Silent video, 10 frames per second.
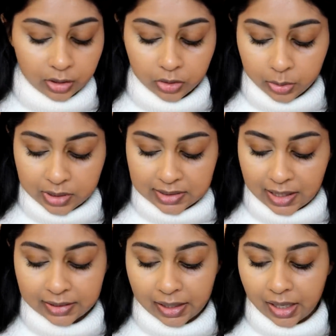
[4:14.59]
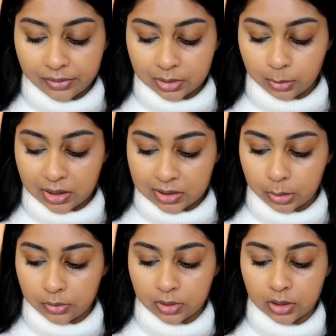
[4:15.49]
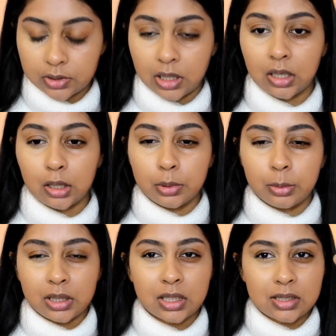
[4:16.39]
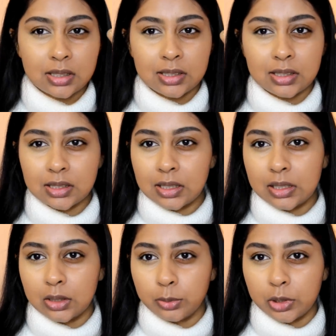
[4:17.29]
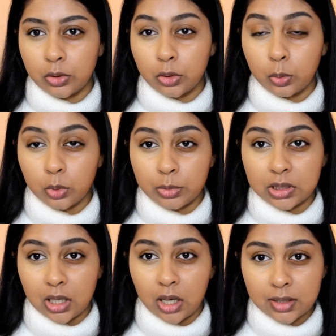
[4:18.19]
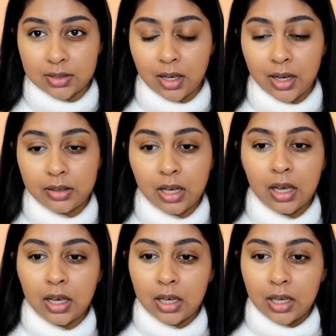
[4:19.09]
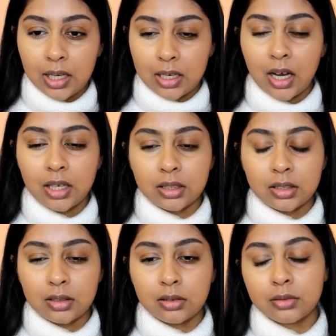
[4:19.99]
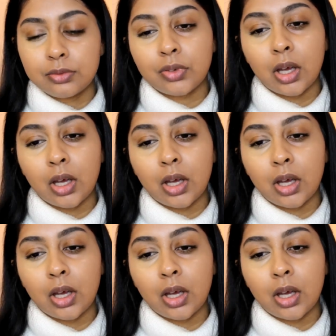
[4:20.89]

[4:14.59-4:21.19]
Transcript: I know it's sad that I have to mix it with another colour, but because this is a little bit on the warmer, darker side, it kind of